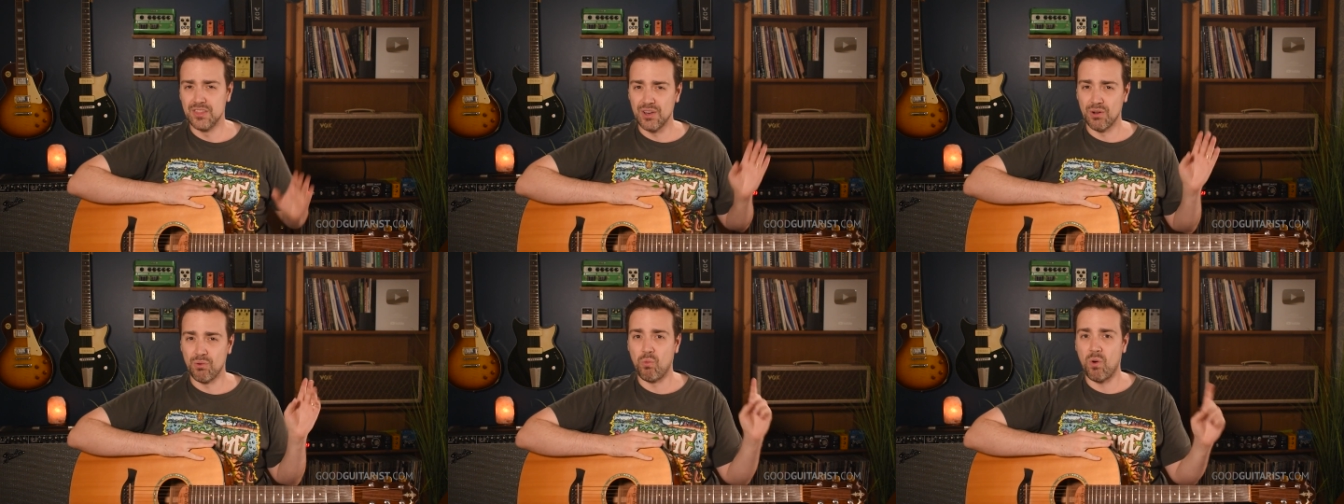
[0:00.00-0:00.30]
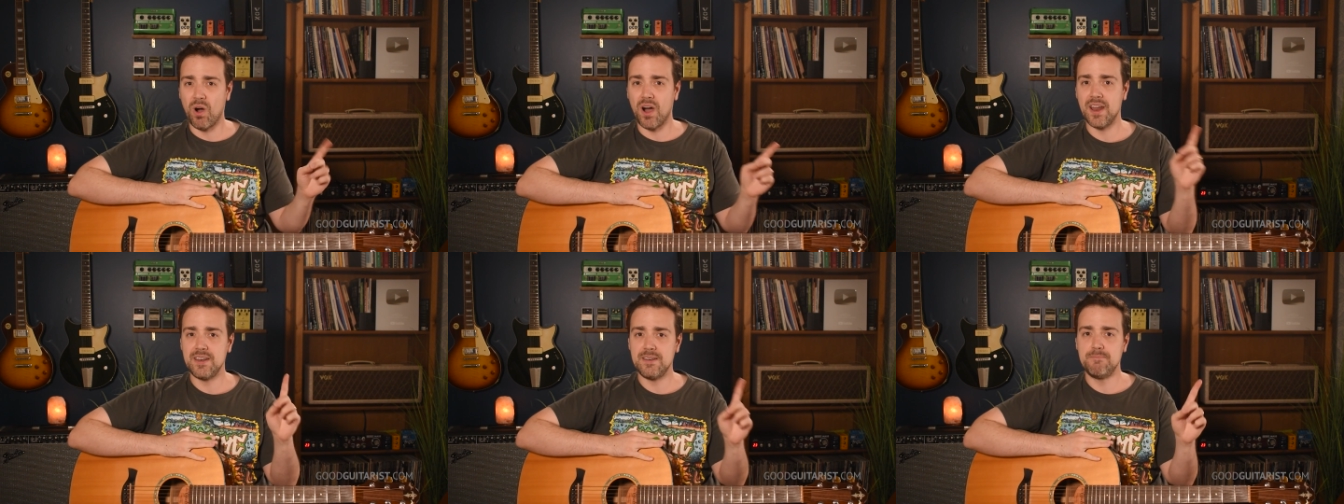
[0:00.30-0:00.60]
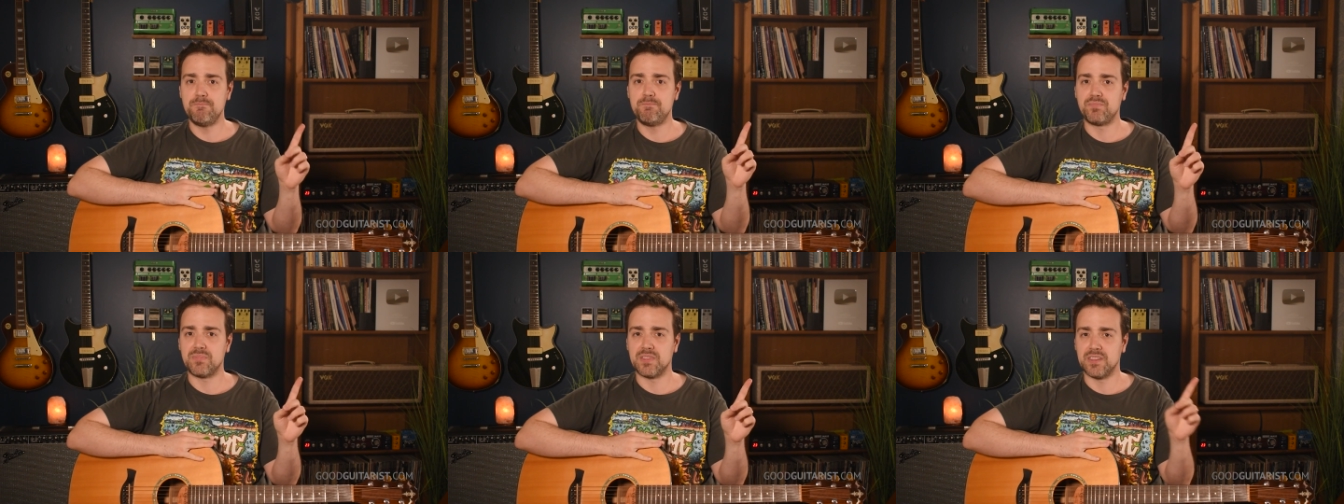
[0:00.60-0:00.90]
the
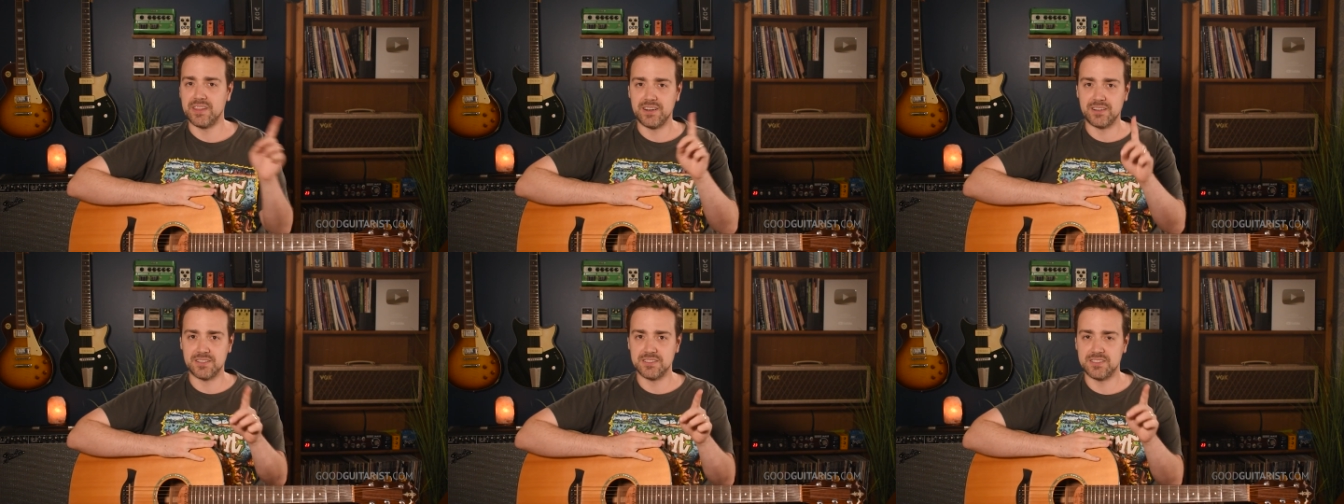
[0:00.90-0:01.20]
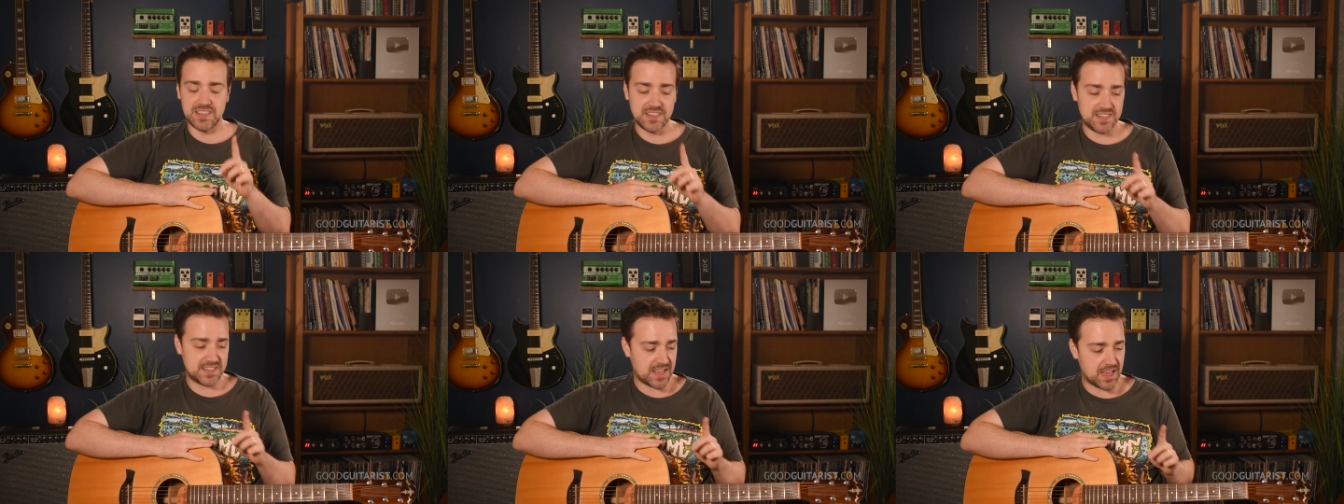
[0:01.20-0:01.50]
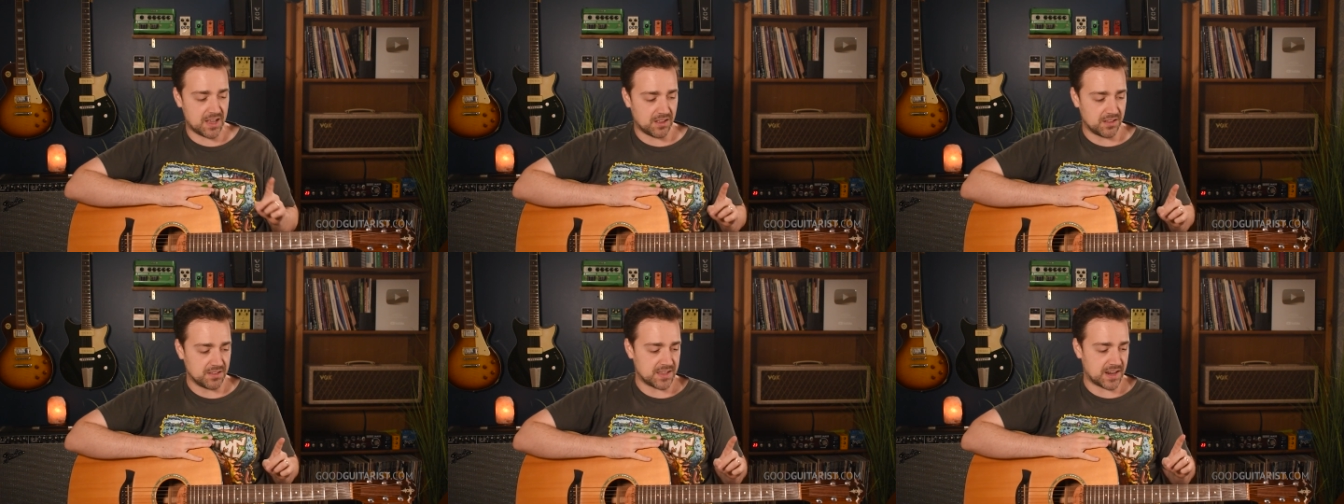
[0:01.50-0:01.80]
one little
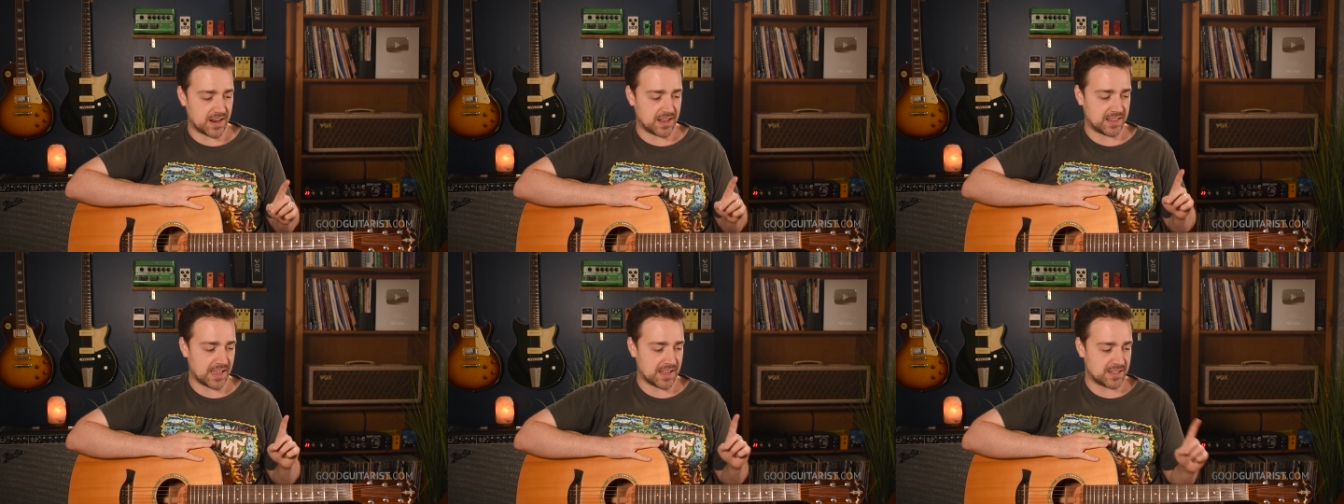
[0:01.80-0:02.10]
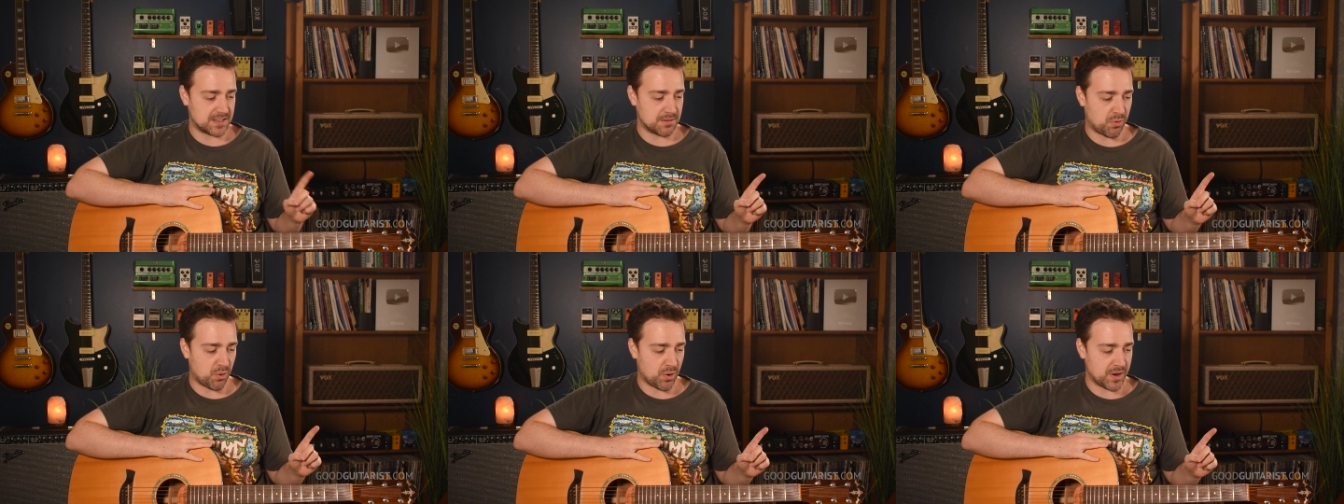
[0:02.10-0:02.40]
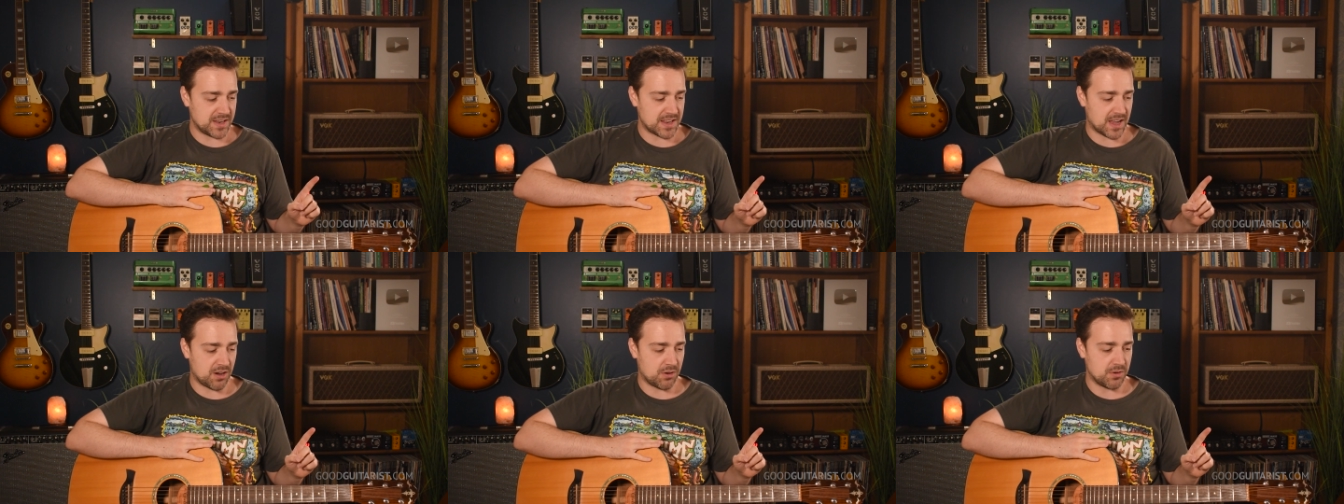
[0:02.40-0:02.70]
detail that I'd like to
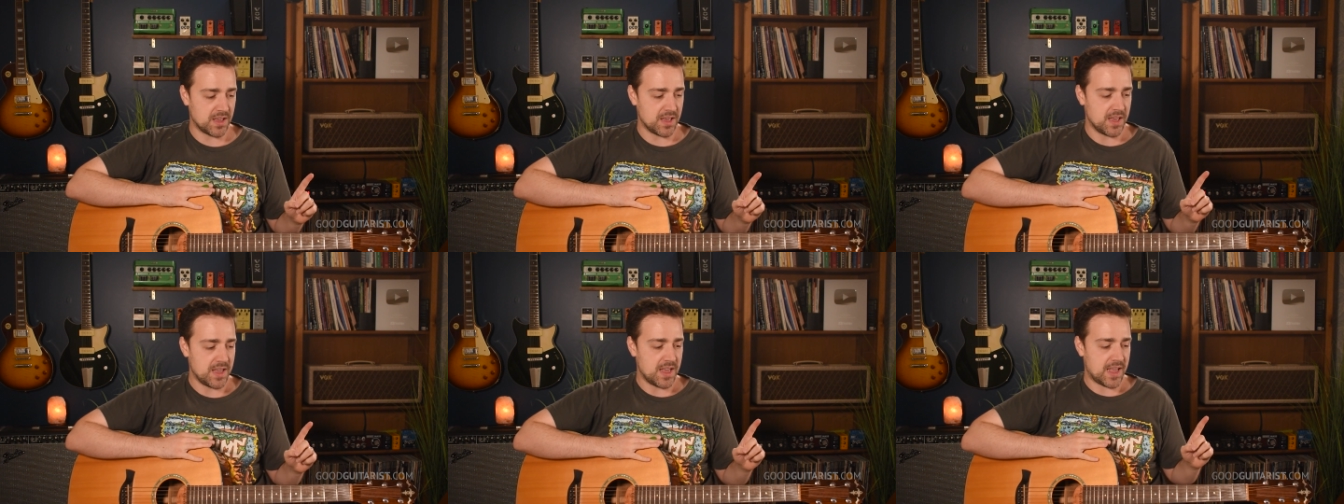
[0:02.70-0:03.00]
point out